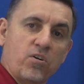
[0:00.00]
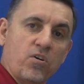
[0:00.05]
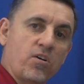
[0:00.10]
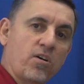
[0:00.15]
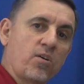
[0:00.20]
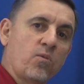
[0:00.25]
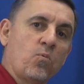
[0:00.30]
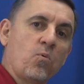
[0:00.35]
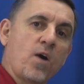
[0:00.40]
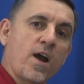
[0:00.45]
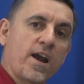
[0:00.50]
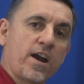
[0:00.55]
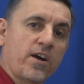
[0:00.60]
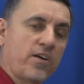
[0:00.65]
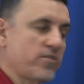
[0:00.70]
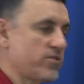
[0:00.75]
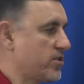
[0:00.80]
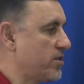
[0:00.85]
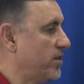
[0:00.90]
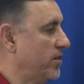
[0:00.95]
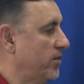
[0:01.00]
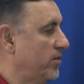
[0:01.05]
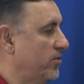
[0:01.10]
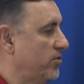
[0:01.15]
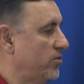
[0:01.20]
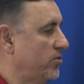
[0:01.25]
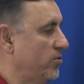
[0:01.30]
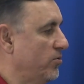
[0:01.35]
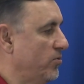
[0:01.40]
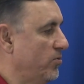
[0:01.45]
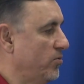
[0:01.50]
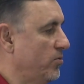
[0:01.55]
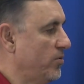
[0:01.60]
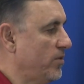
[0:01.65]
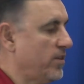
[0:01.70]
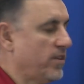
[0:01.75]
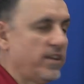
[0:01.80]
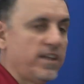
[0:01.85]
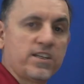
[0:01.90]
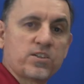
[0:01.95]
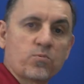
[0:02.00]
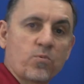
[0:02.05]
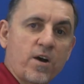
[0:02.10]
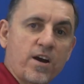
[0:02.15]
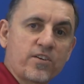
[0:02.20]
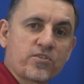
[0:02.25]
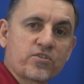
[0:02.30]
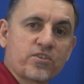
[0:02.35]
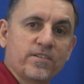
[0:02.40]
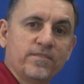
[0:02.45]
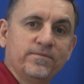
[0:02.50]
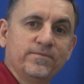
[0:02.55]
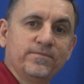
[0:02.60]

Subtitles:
our wires to these wires.